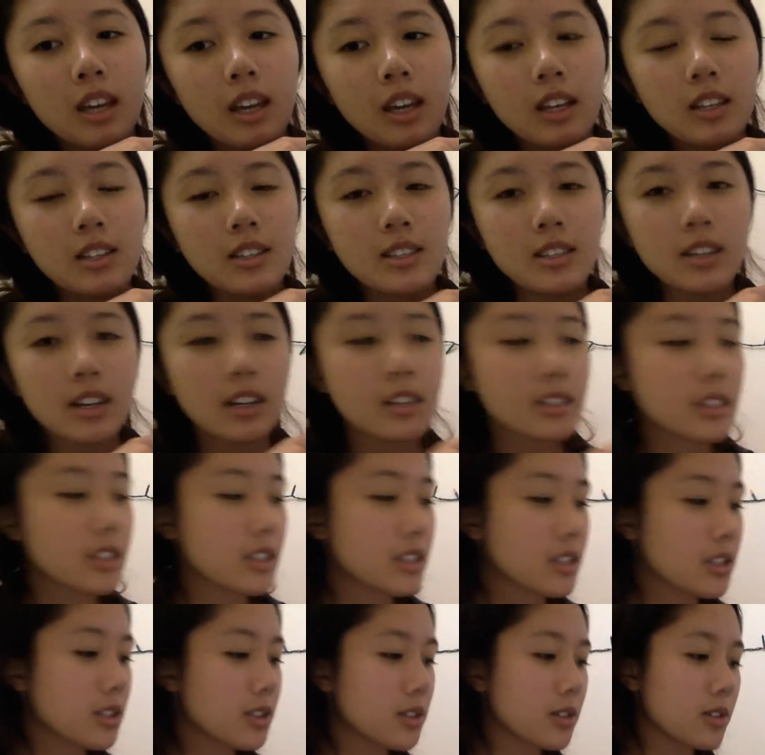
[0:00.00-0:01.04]
And
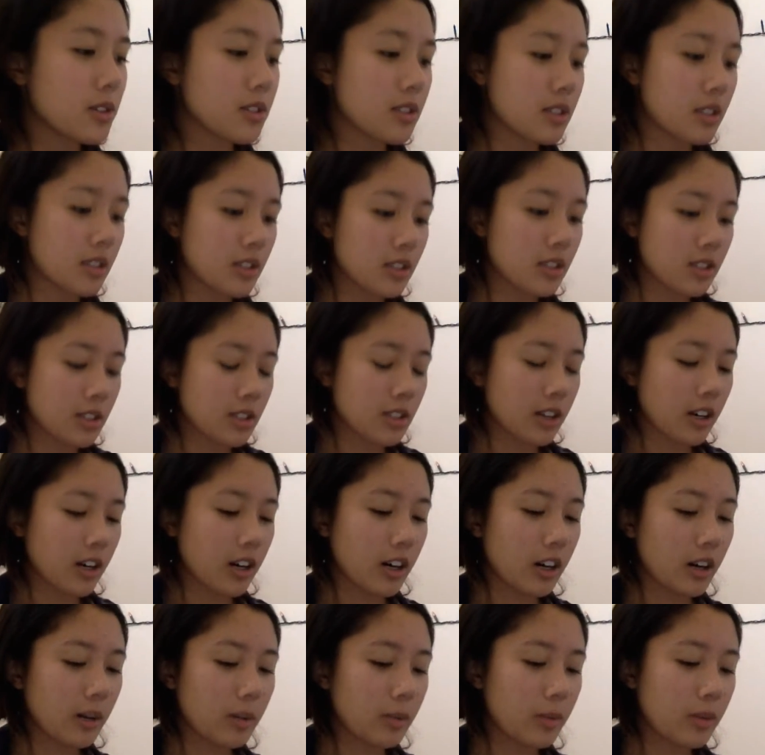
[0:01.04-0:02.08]
scientists use this to
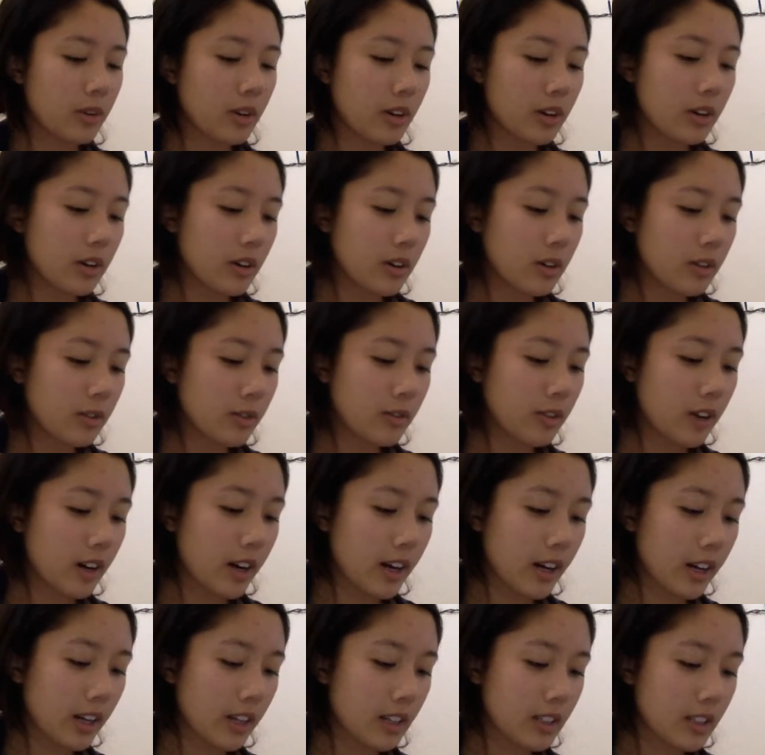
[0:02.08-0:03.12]
help
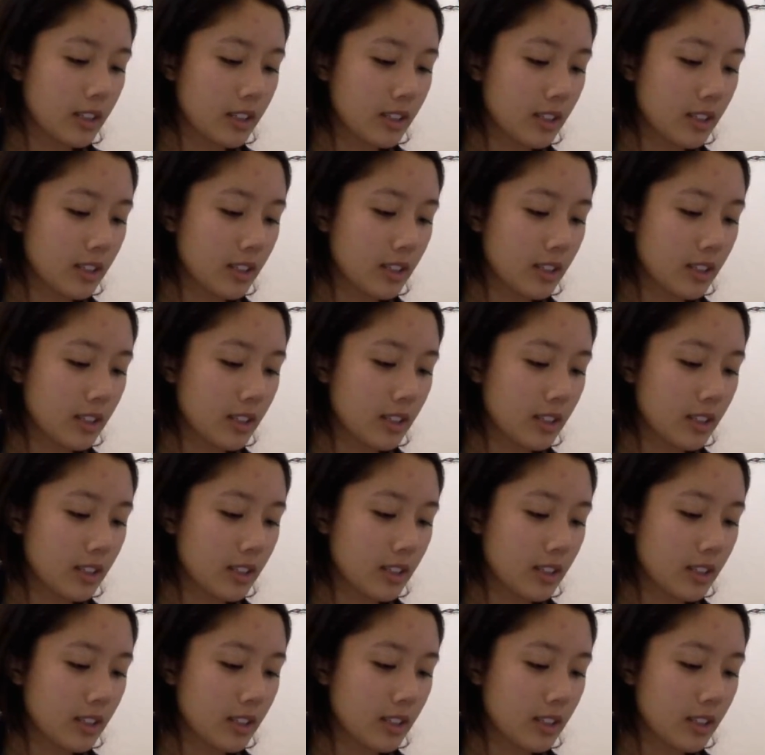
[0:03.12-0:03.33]
find